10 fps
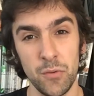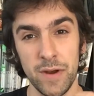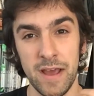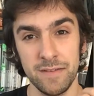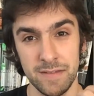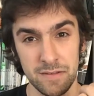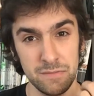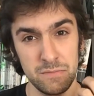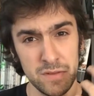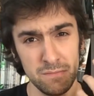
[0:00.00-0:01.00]
everyone has
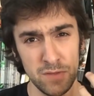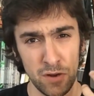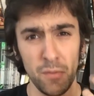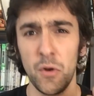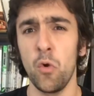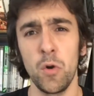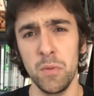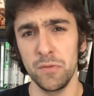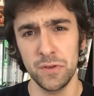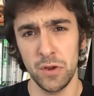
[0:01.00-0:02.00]
these, you know, their
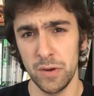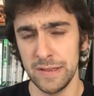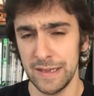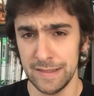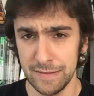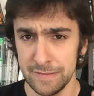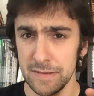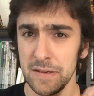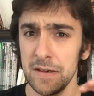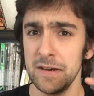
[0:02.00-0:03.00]
hormones are going like this.
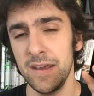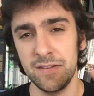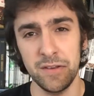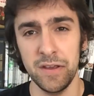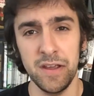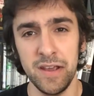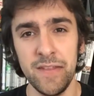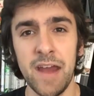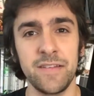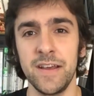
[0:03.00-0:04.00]

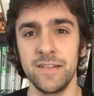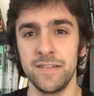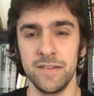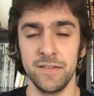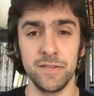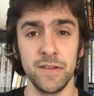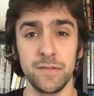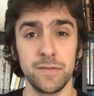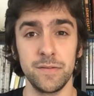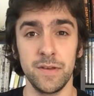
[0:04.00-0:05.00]
In that sense,
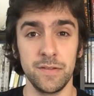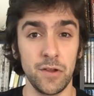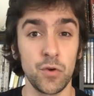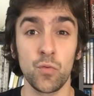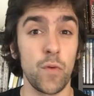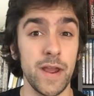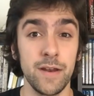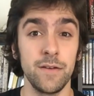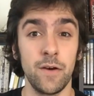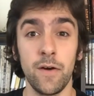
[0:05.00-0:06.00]
it's a
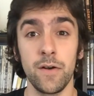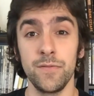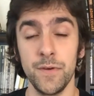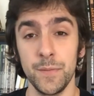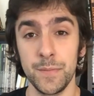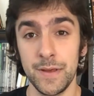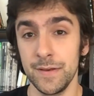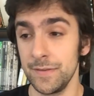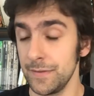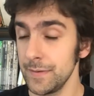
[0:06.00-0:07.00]
great horror film,
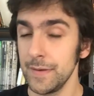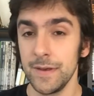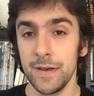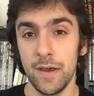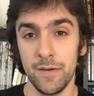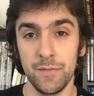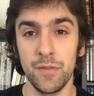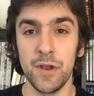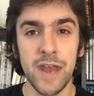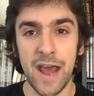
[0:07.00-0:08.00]
because
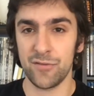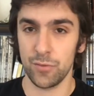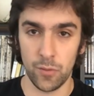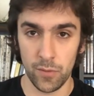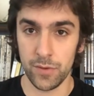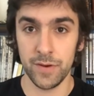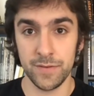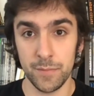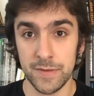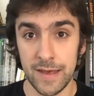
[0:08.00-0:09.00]
the natural order
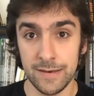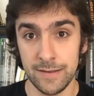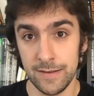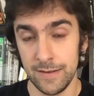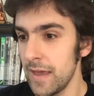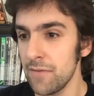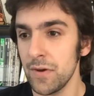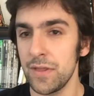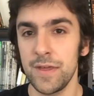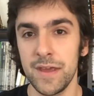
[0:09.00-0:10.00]
is upset.
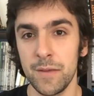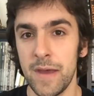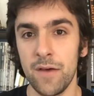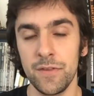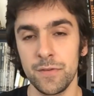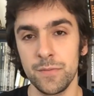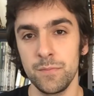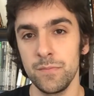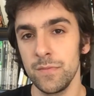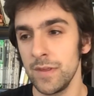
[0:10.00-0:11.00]
Everything about this,
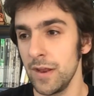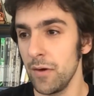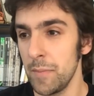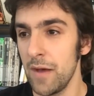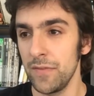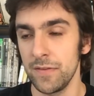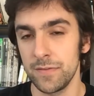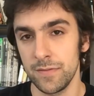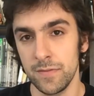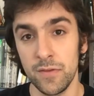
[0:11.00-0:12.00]
you know, about
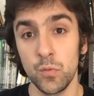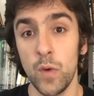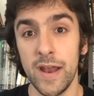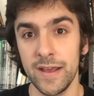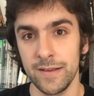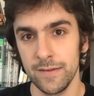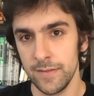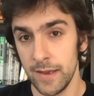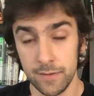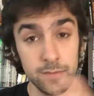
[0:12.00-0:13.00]
this wedding
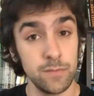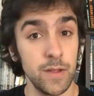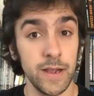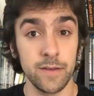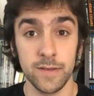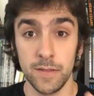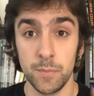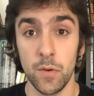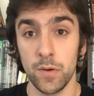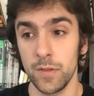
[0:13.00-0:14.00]
that is, like I said, the
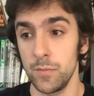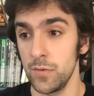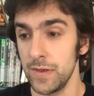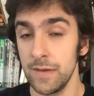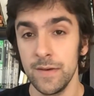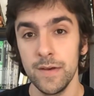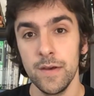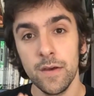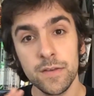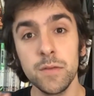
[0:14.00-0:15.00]
bulk of the movie,
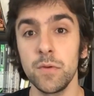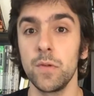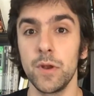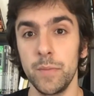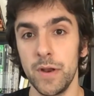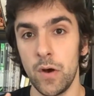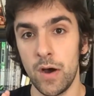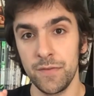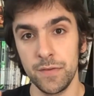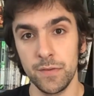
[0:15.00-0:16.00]
seems a little bit
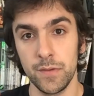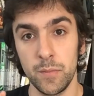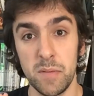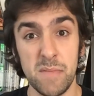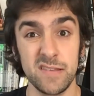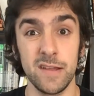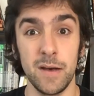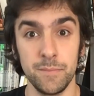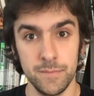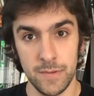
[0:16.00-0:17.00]
off, seems a little bit messed
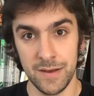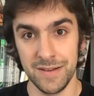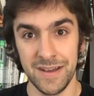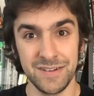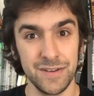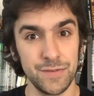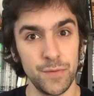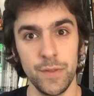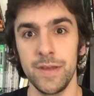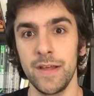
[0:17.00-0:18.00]
up. Not just
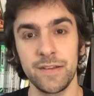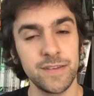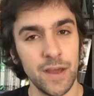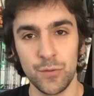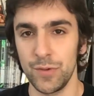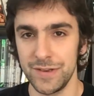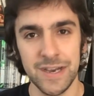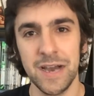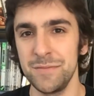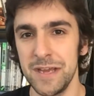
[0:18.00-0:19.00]
for the schedule and
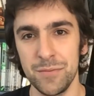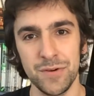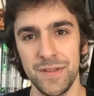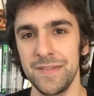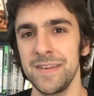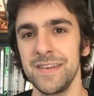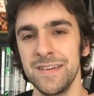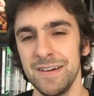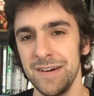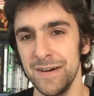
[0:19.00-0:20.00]
timetable that
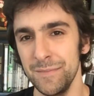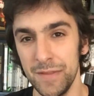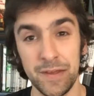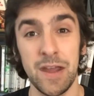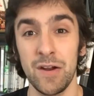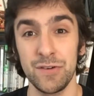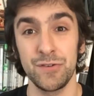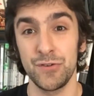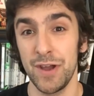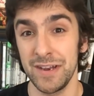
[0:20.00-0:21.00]
the
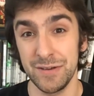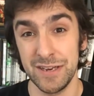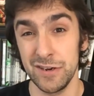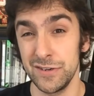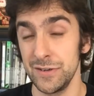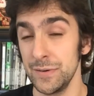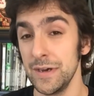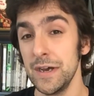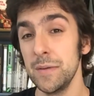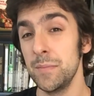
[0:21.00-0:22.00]
characters are trying to adhere to,
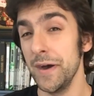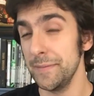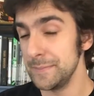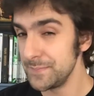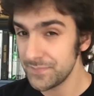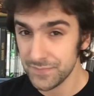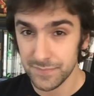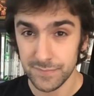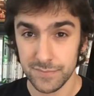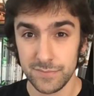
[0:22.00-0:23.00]
but
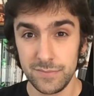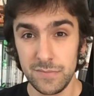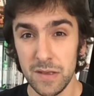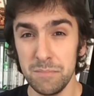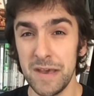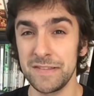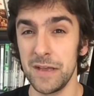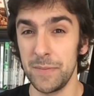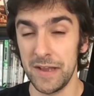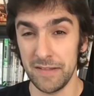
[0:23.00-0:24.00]
messed
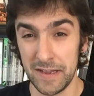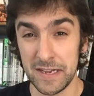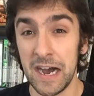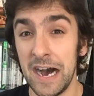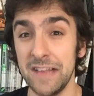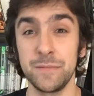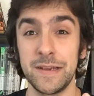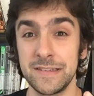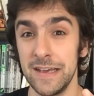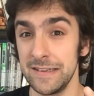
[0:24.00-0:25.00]
up in a
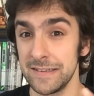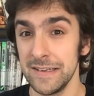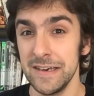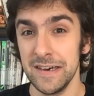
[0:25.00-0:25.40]
cosmic sense,